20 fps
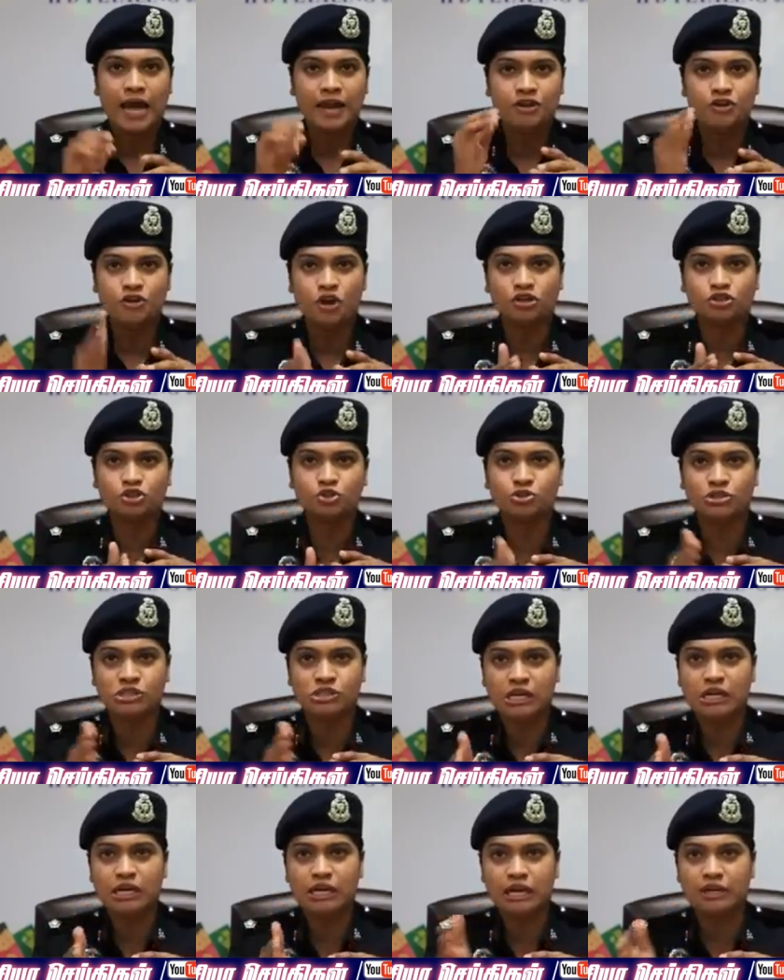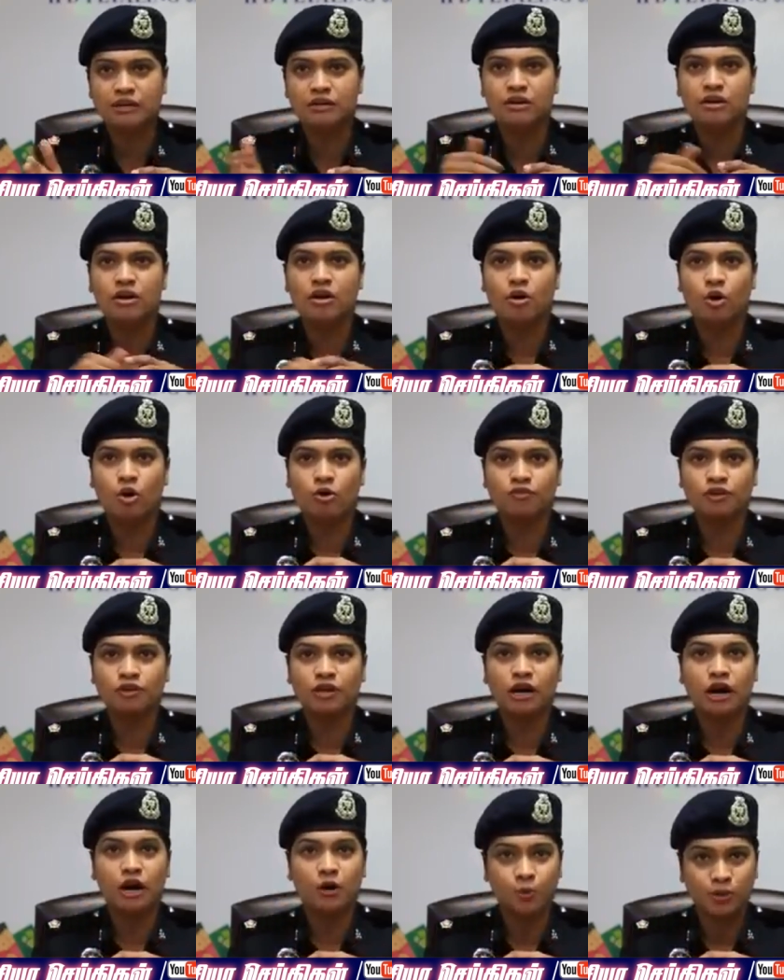and not to deal it
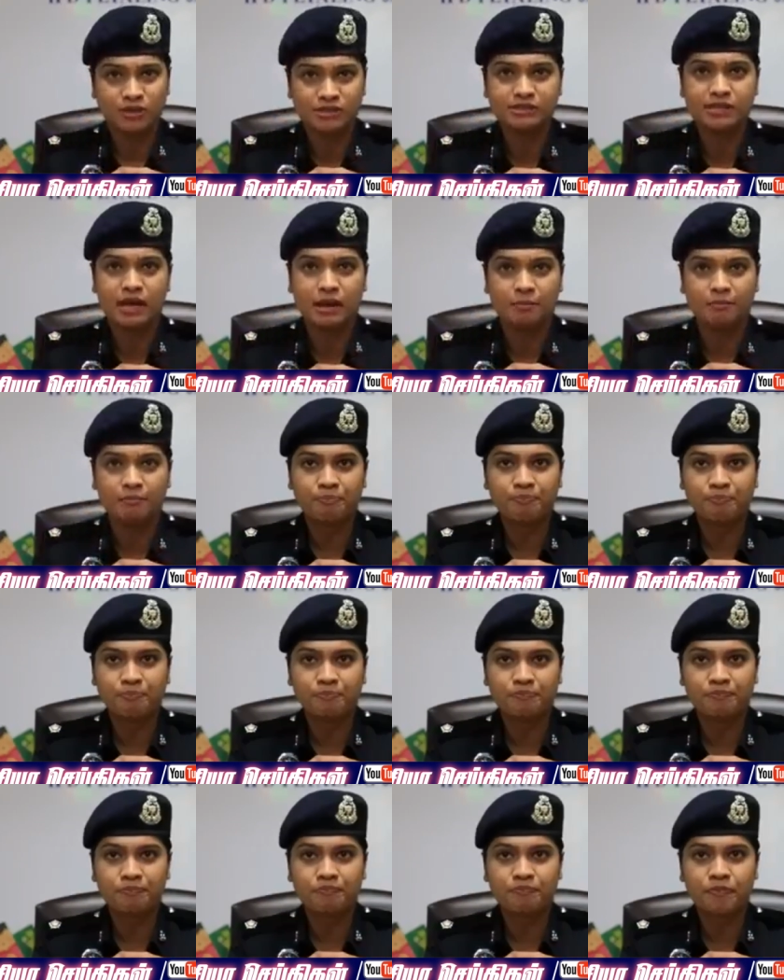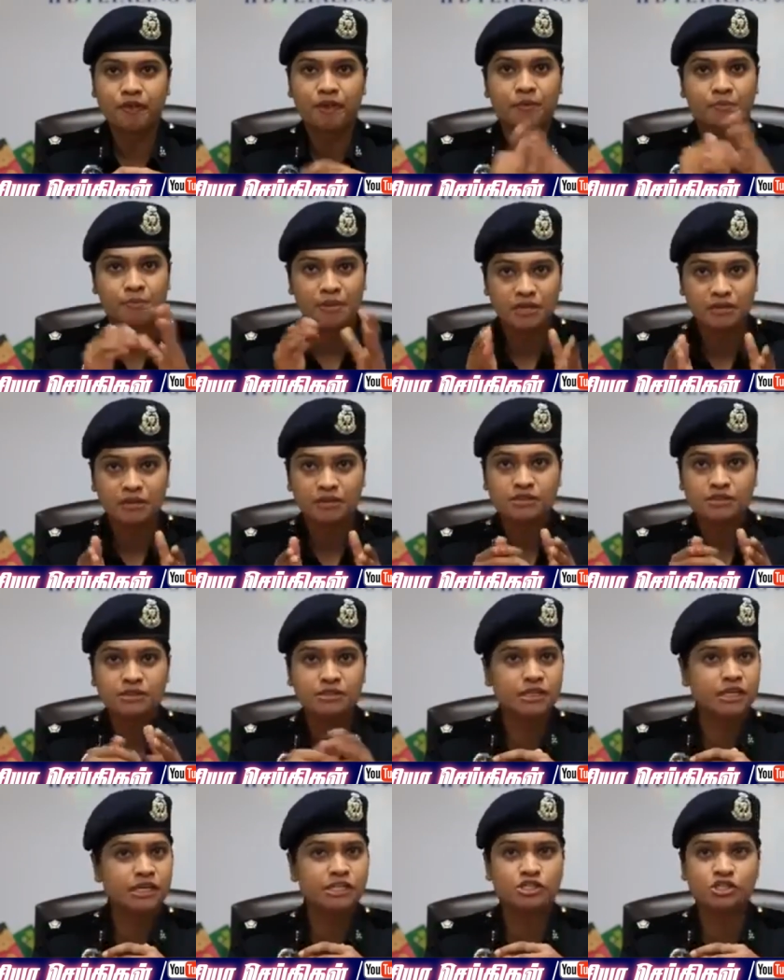over a WhatsApp
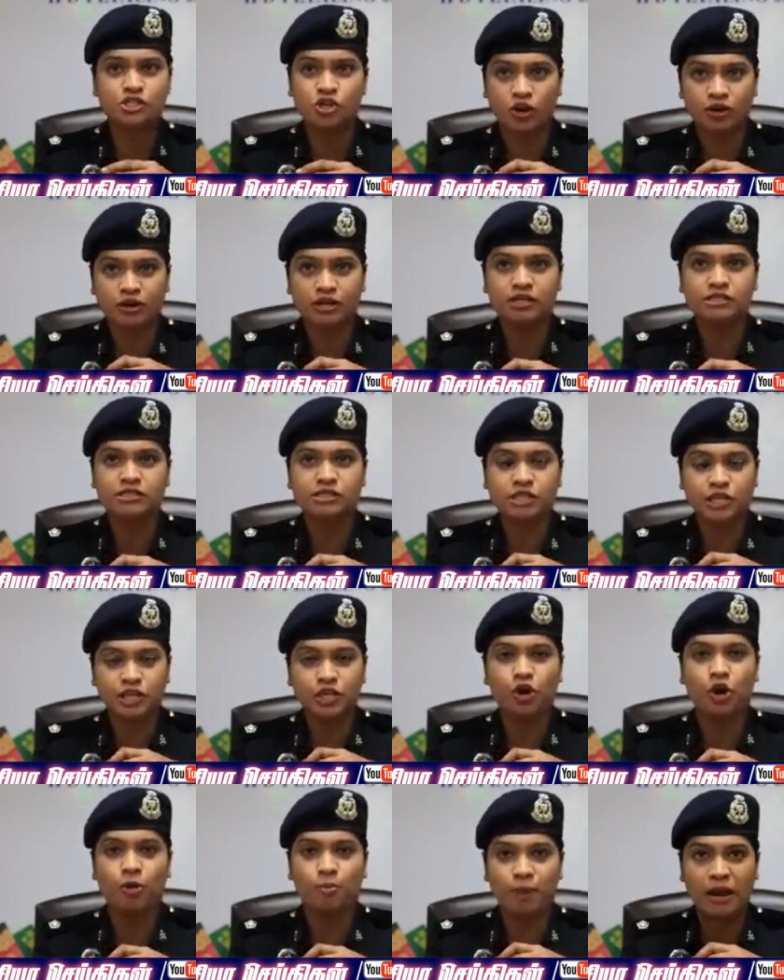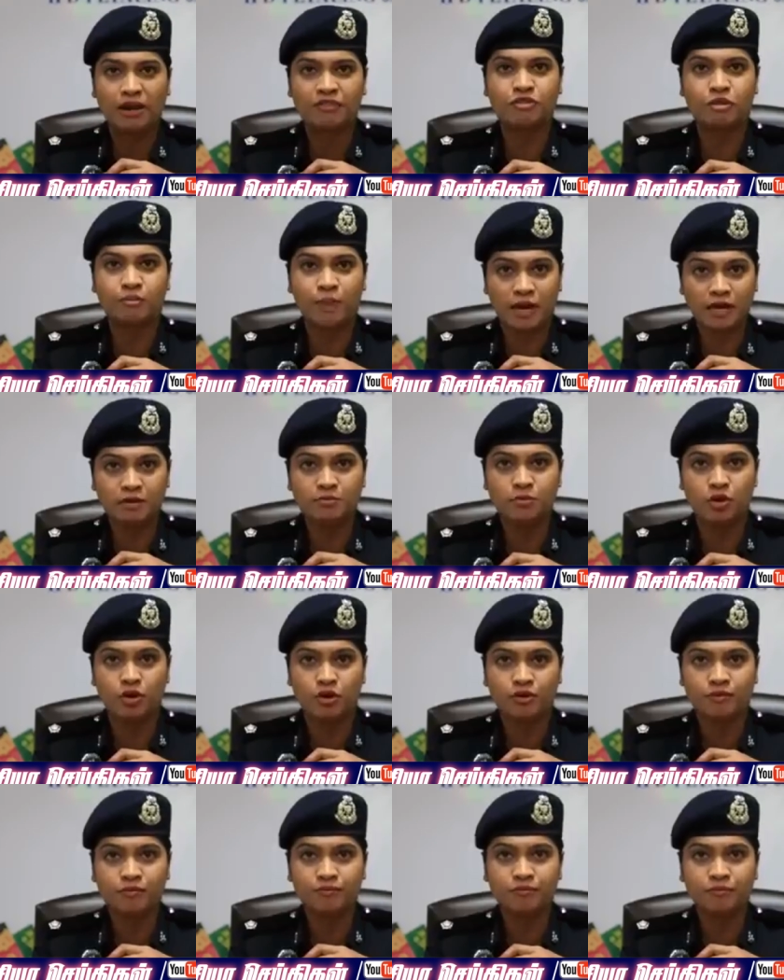because it's not a secure platform
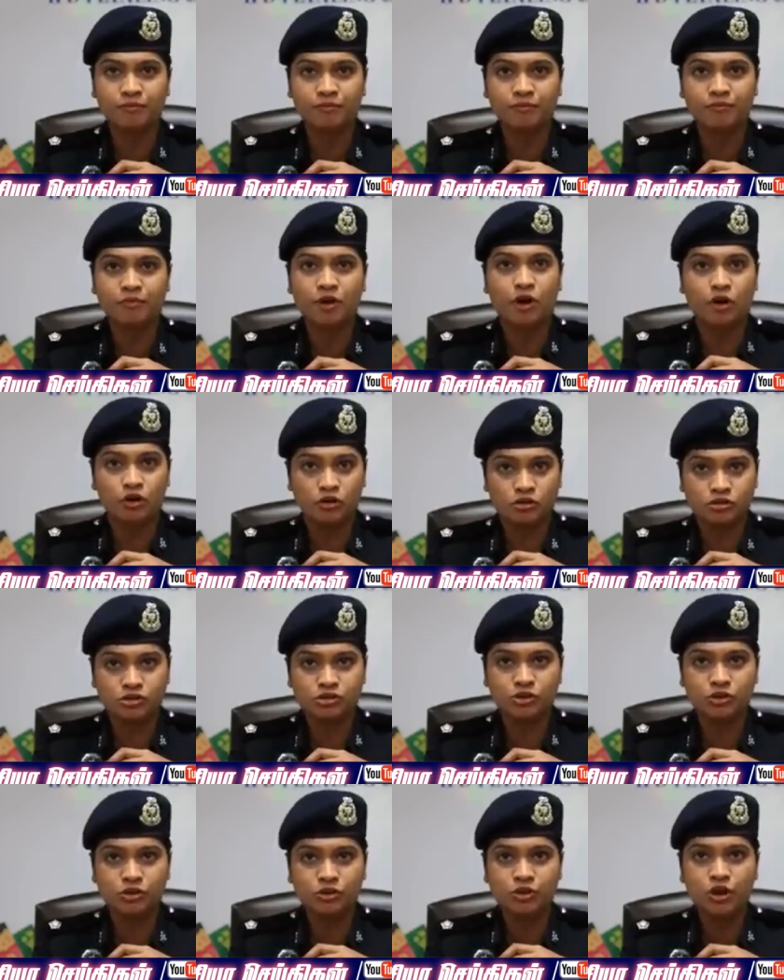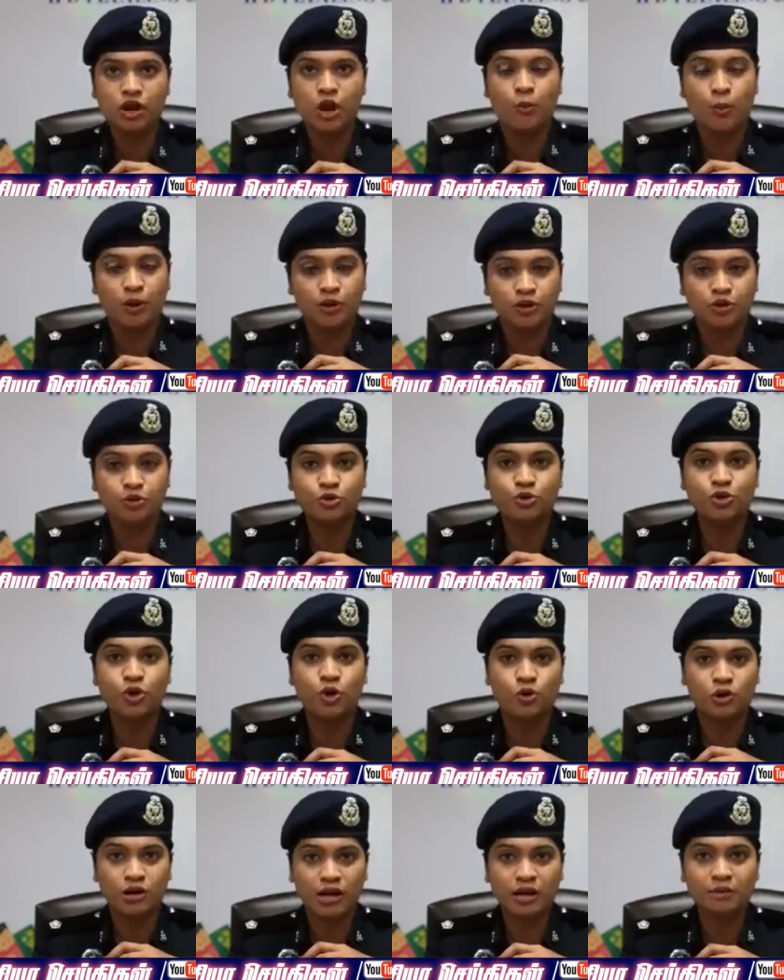anymore. Also, when you do
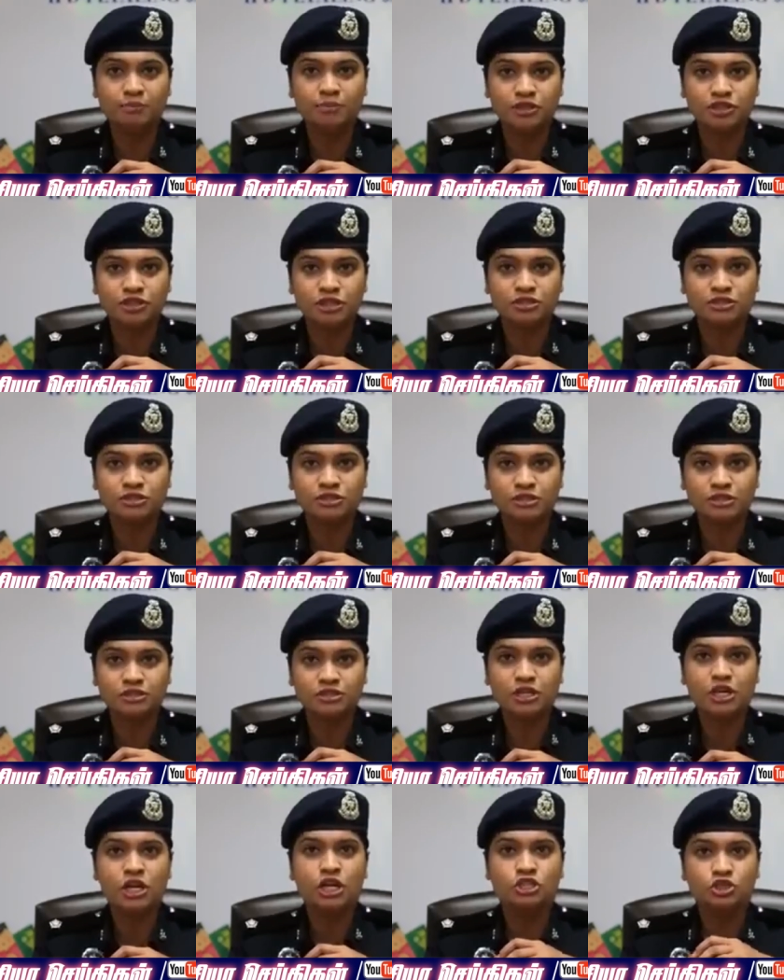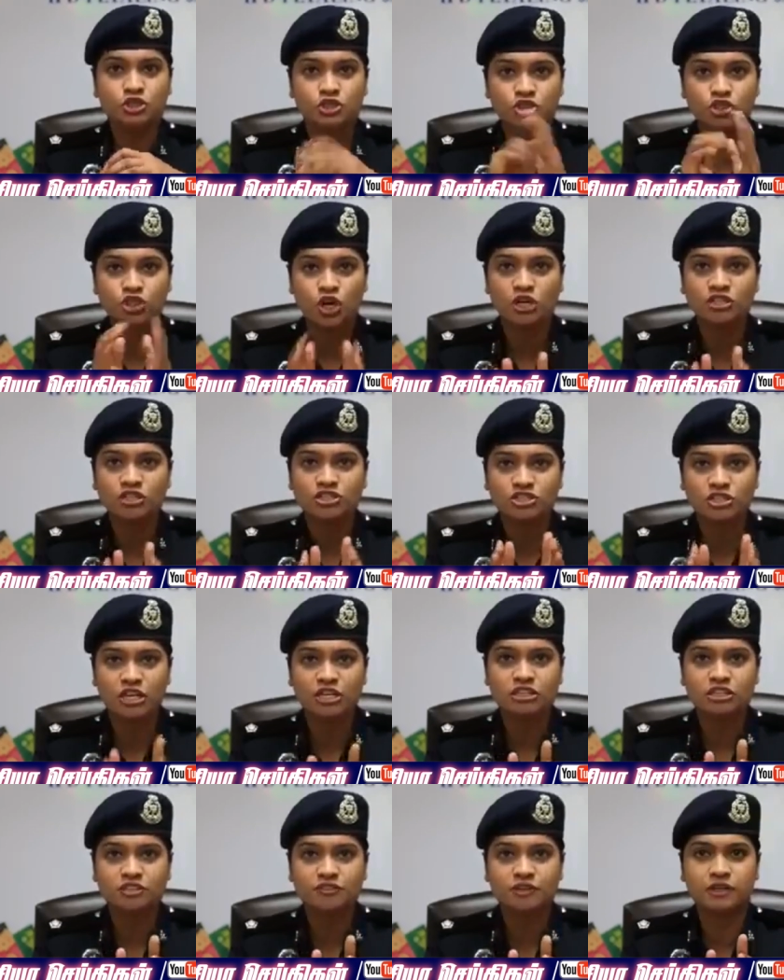your online purchases, do not
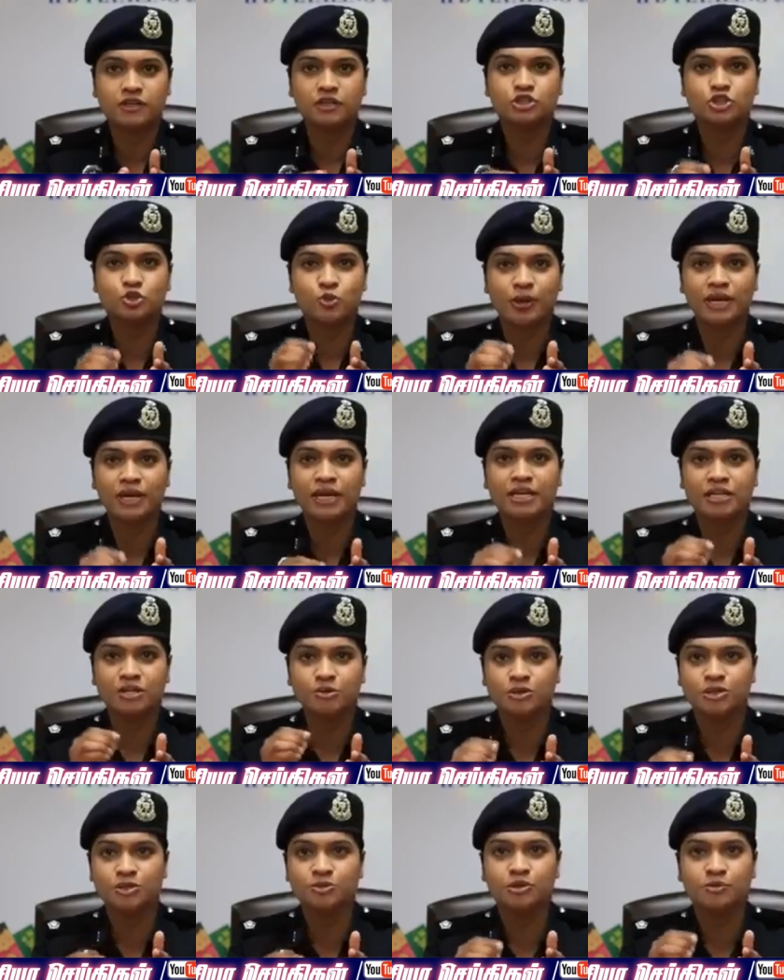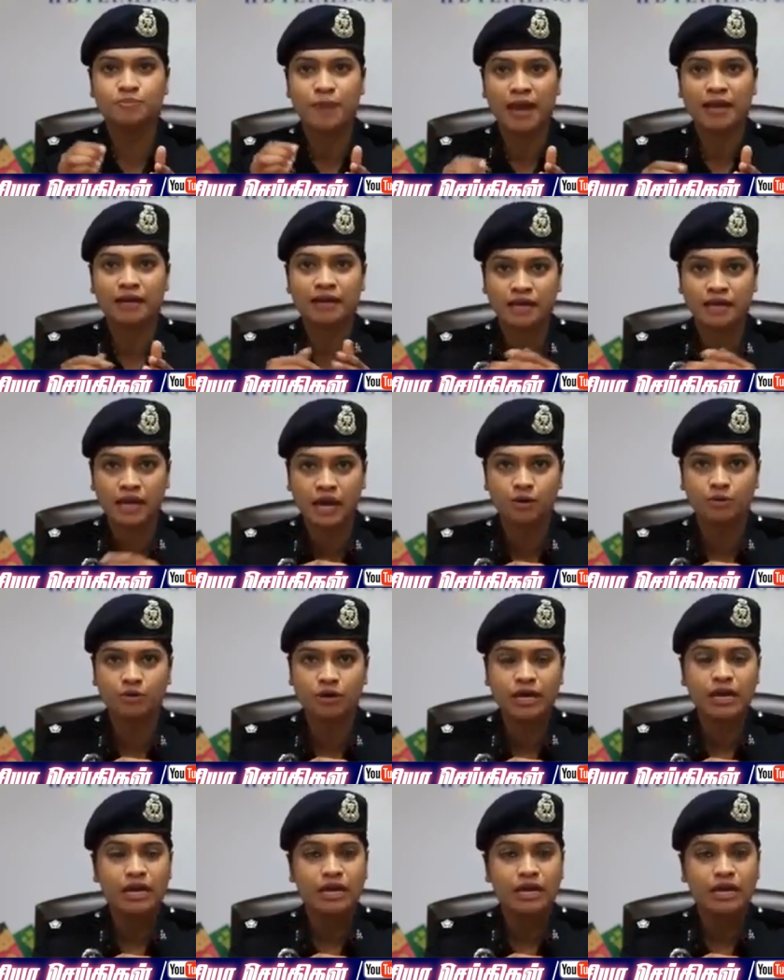transfer to an individual bank account.